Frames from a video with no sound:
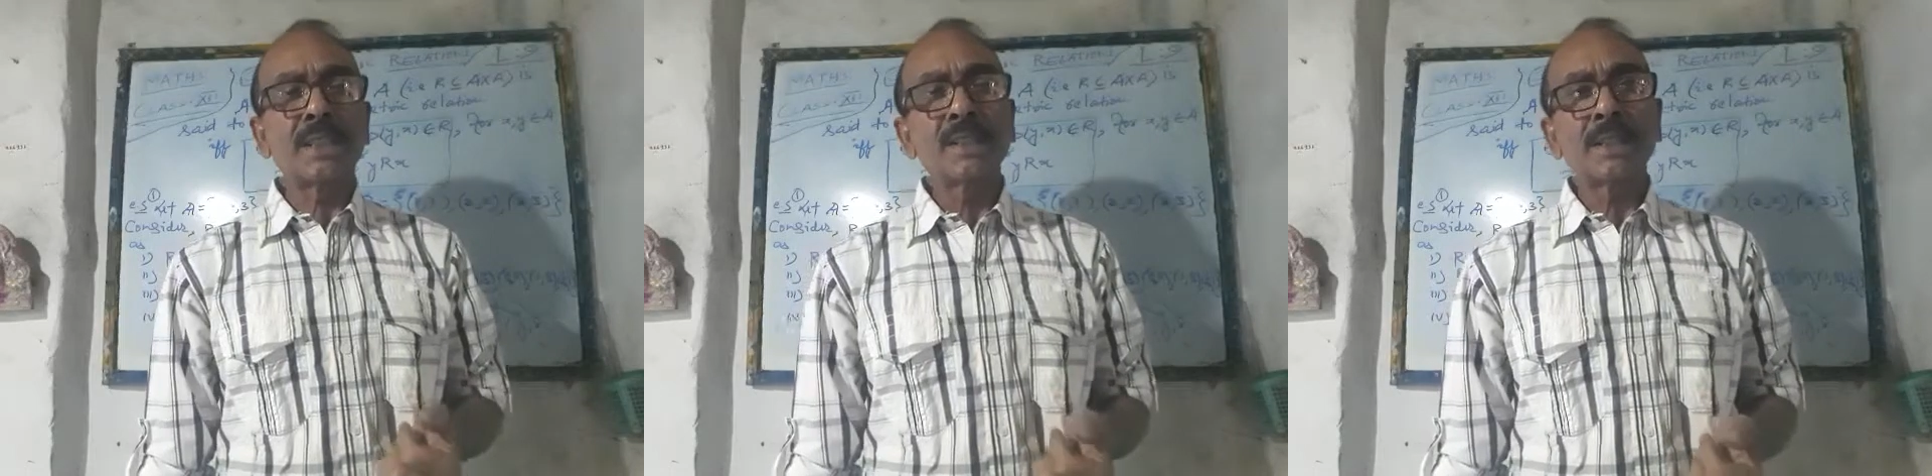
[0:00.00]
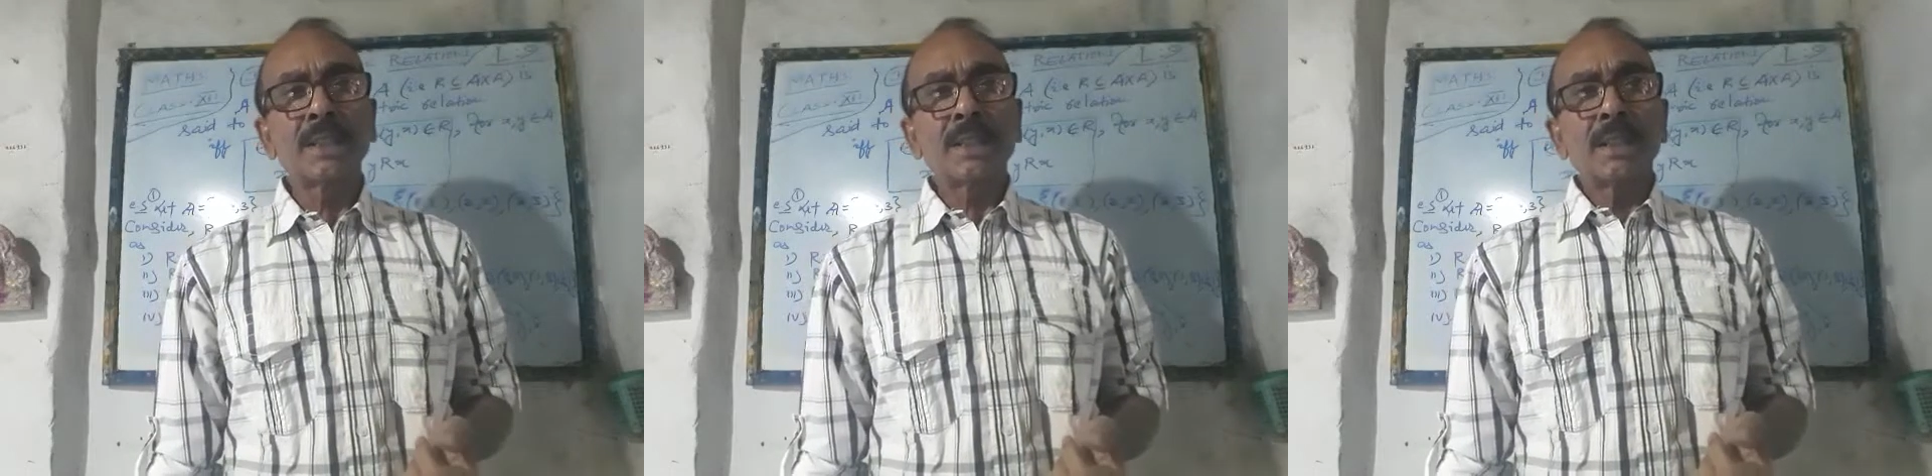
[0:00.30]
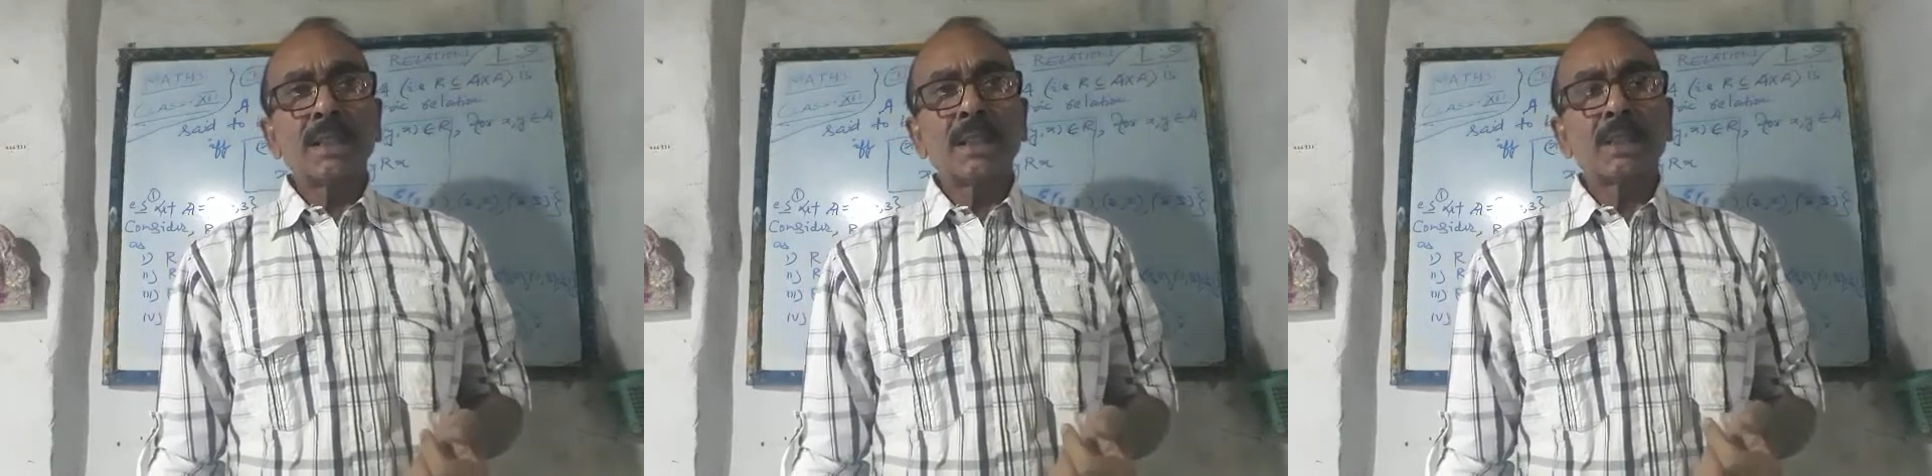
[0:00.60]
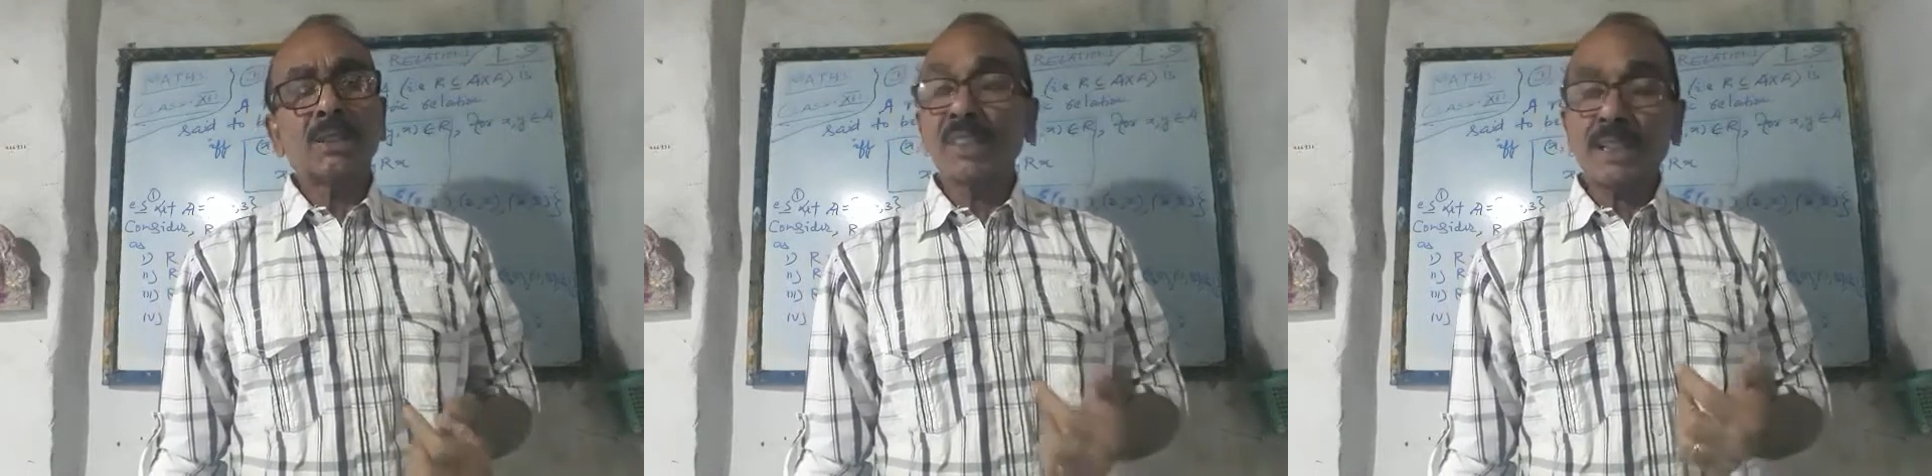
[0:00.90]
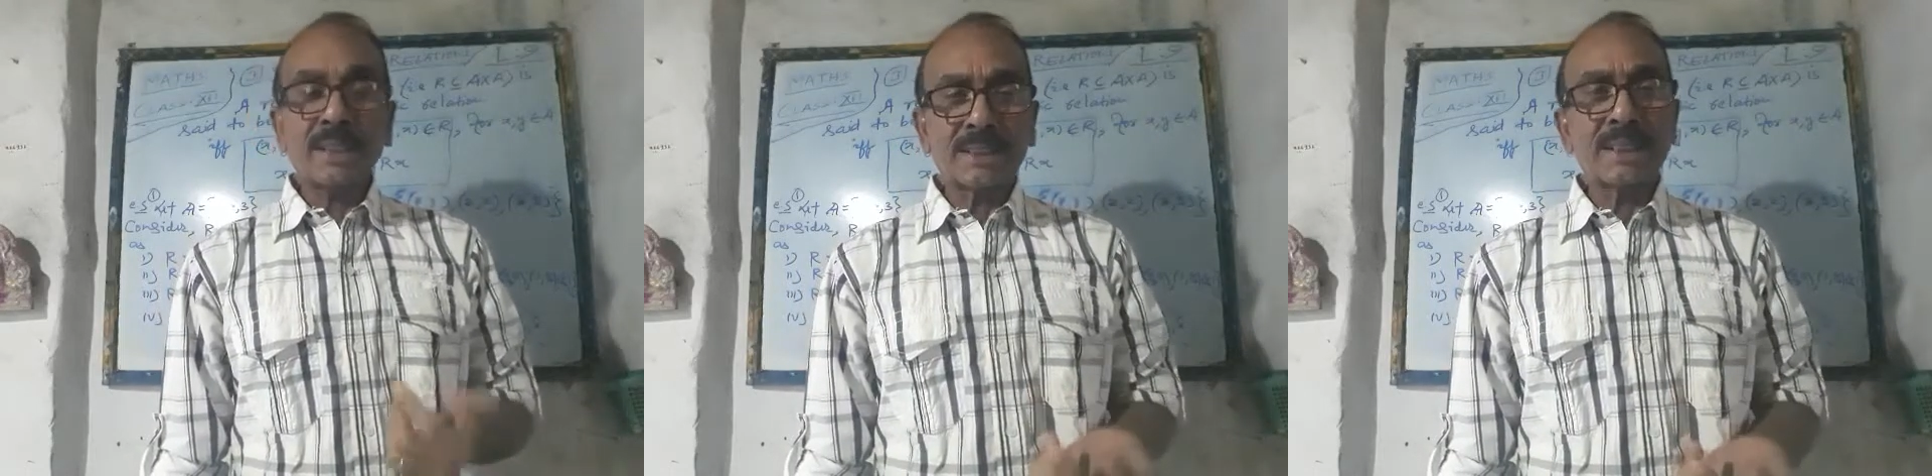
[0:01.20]
is
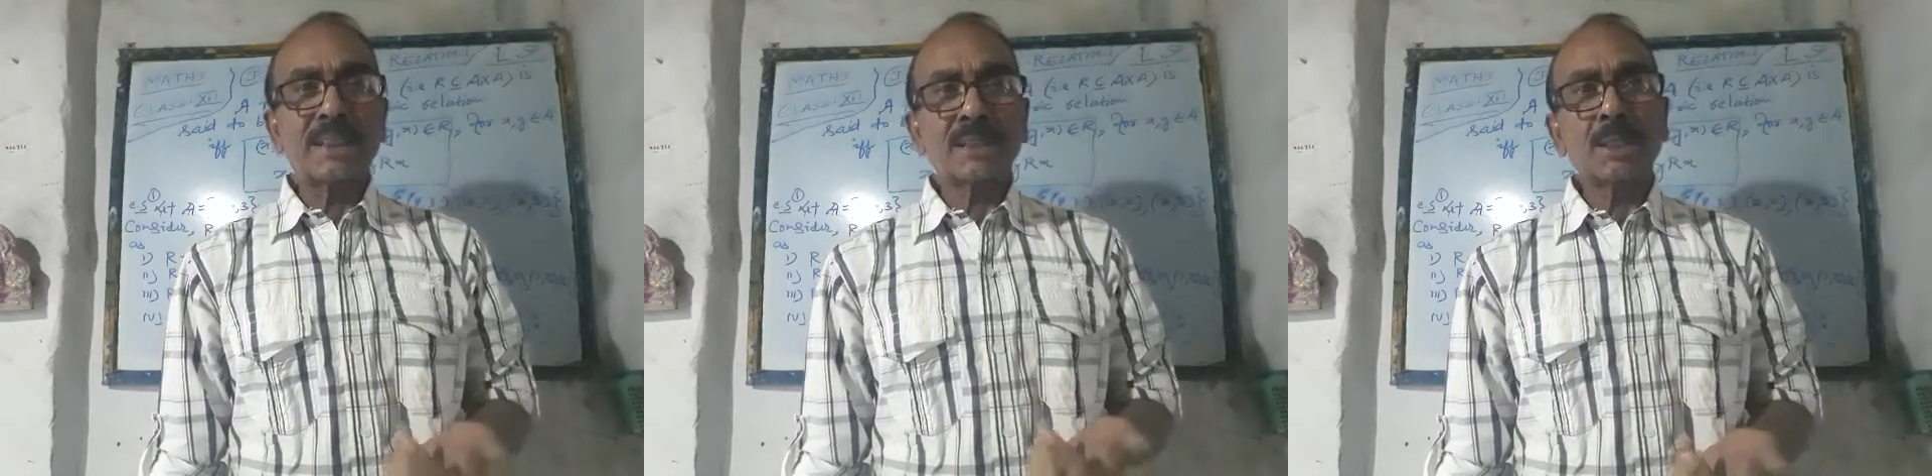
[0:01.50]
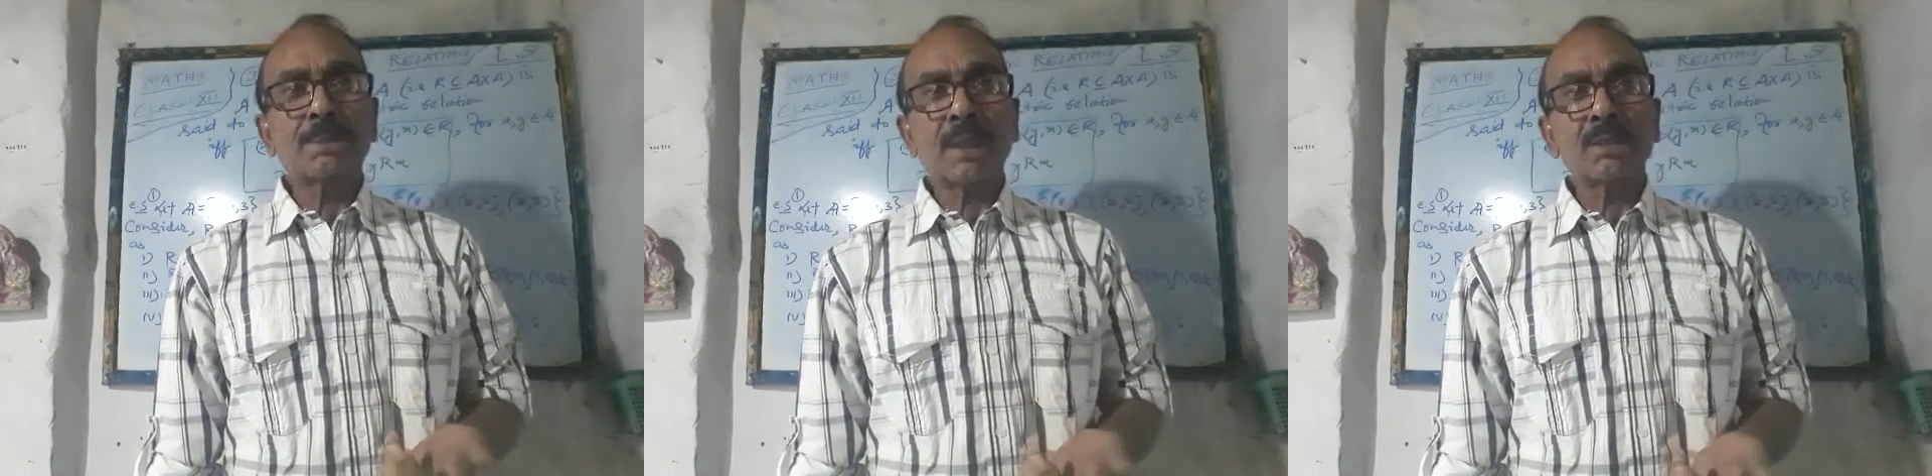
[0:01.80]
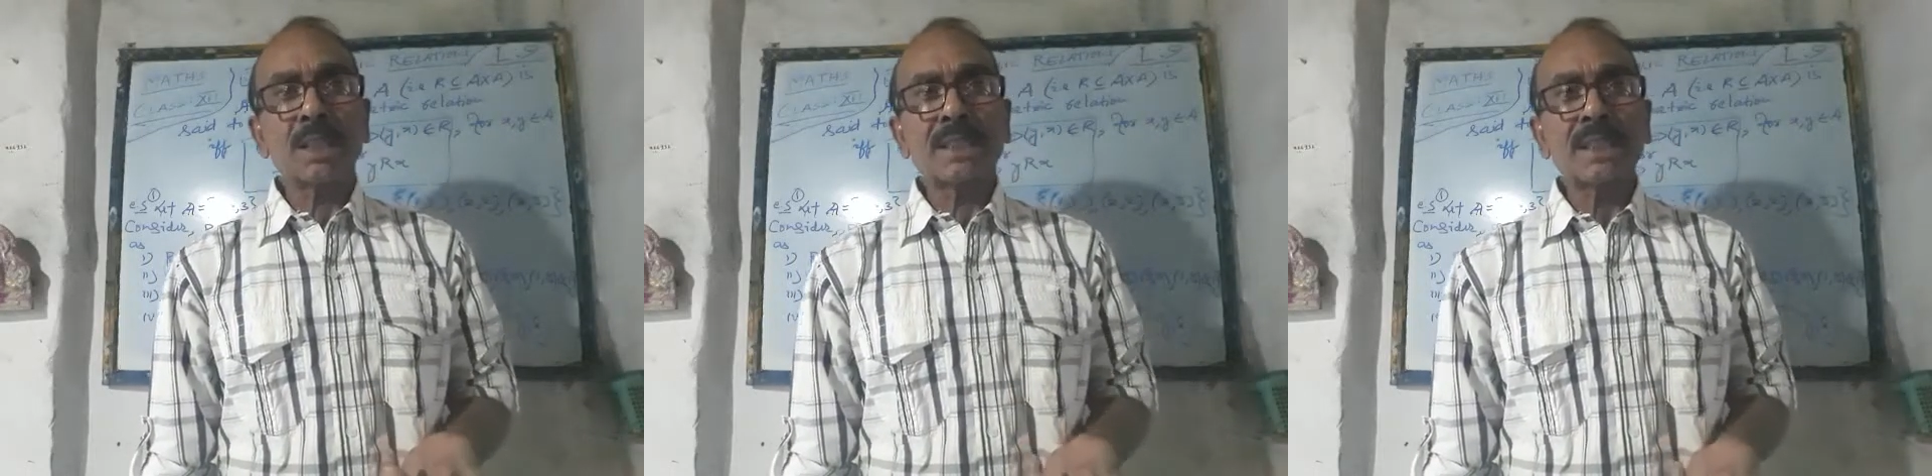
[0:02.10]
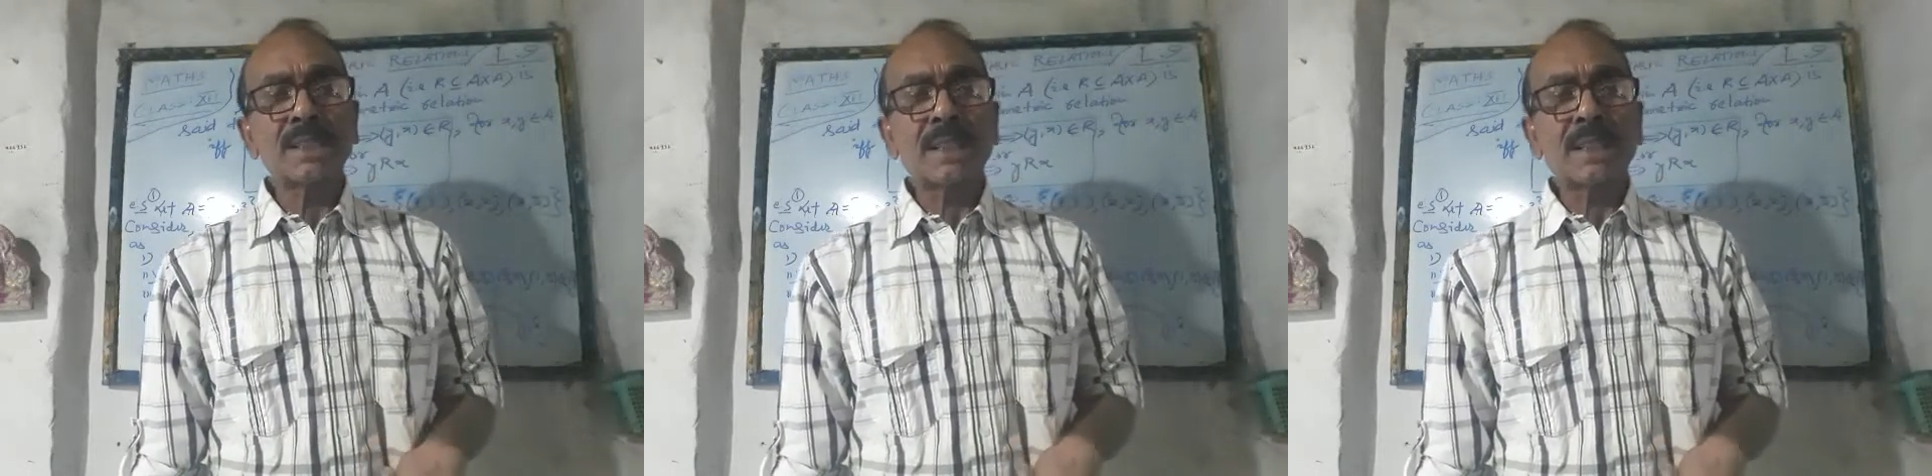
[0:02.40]
contradicted in this particular case,